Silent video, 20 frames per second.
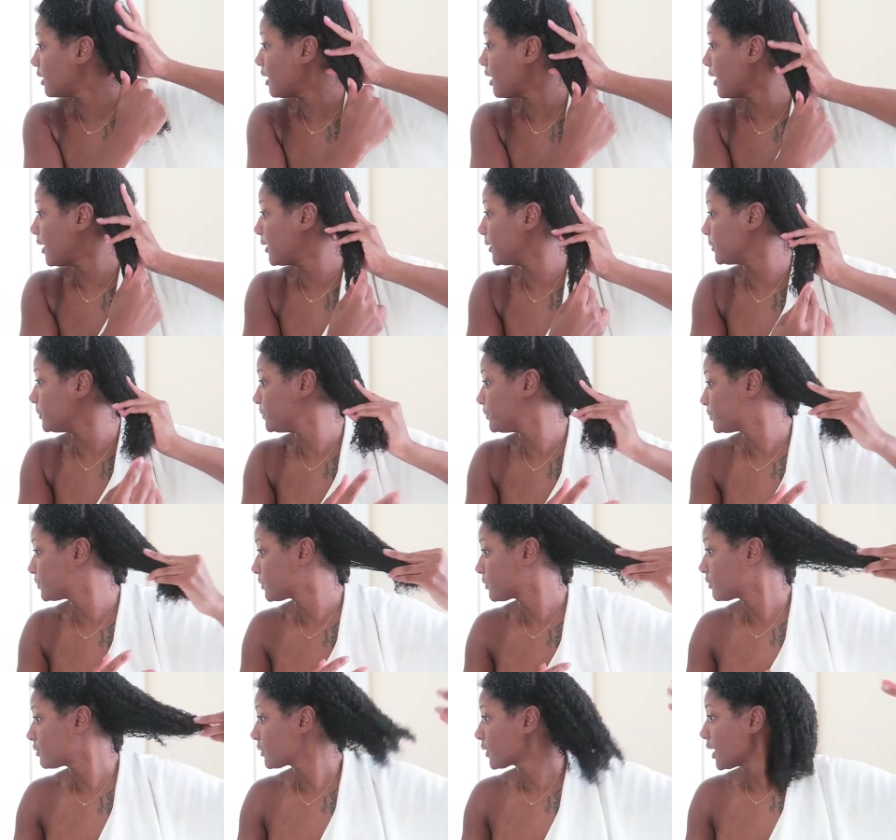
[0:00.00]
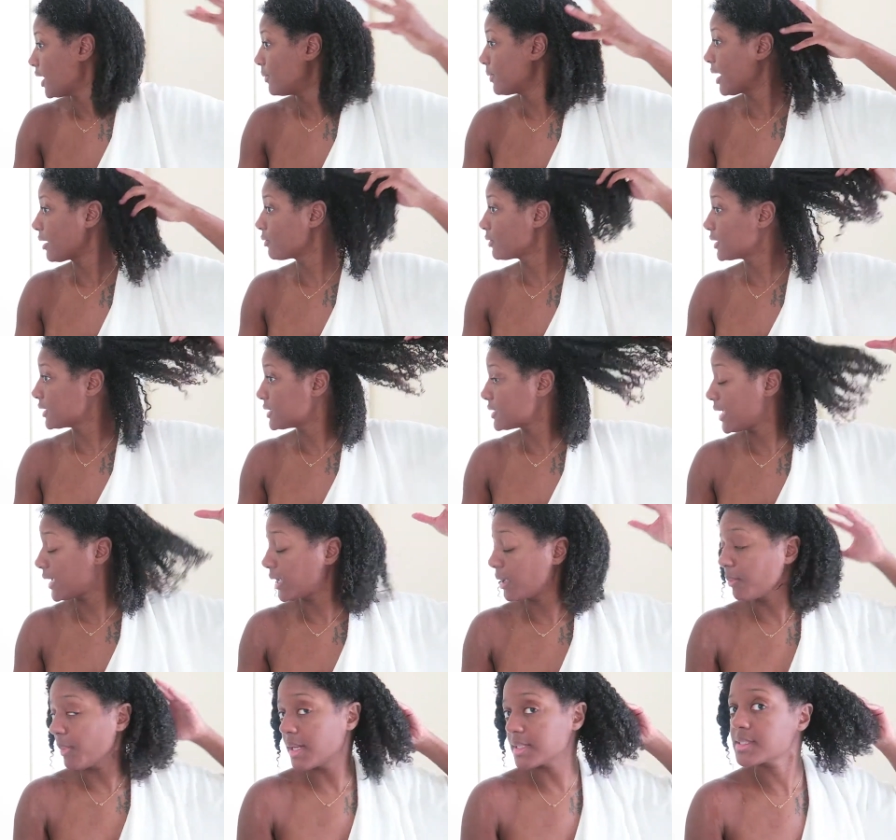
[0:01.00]
Um, I'm not really
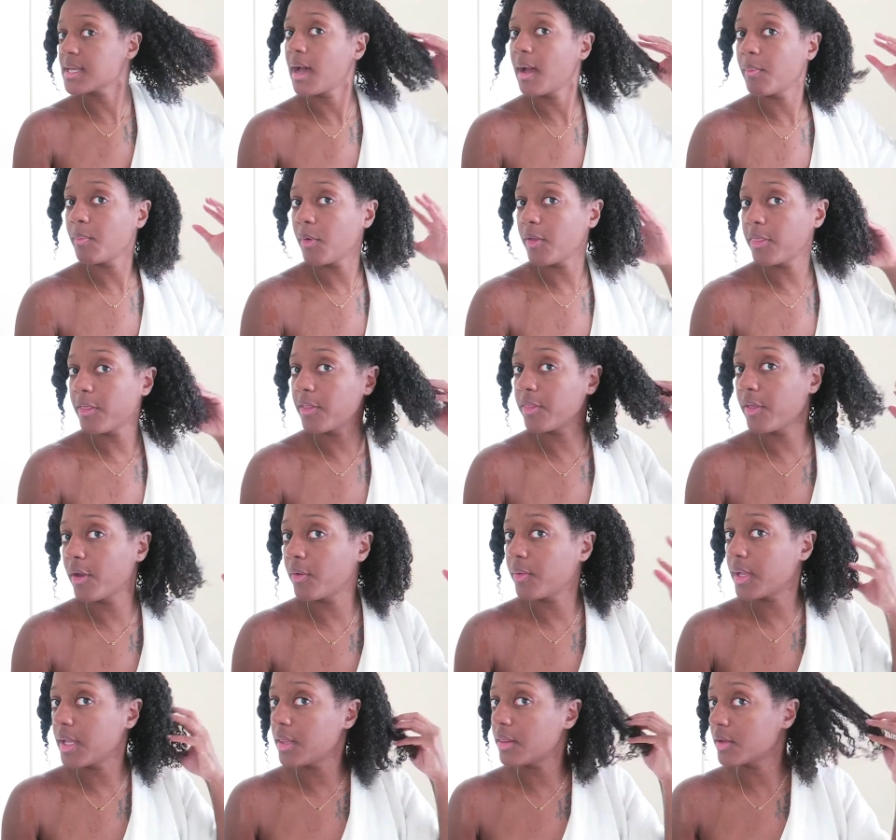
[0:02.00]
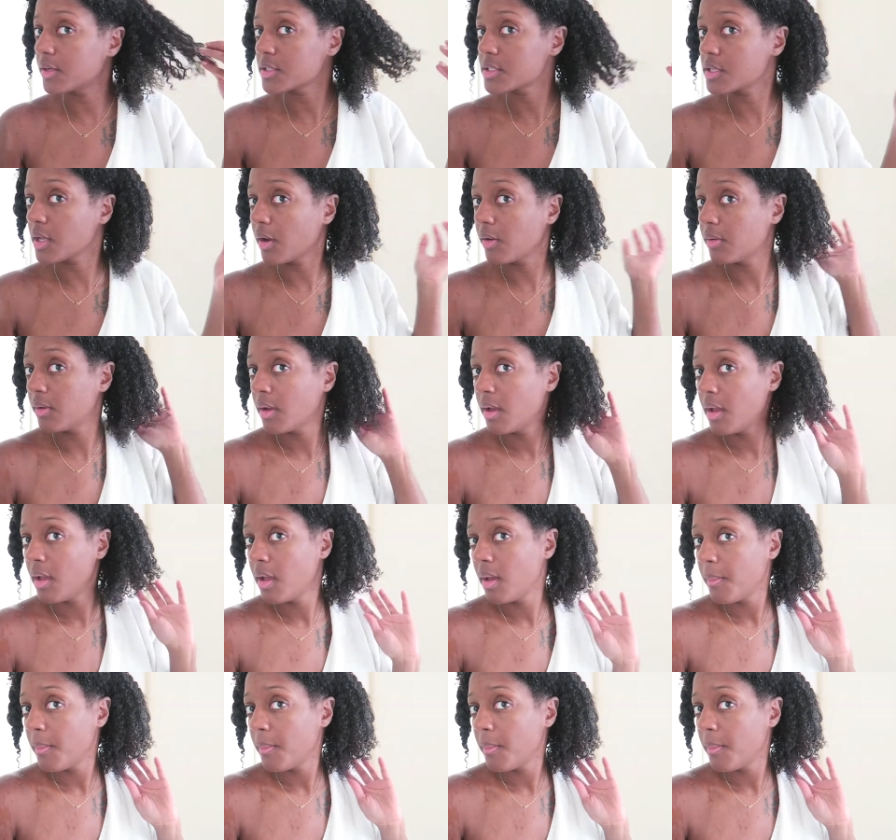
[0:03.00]
taking my time with it though either, so.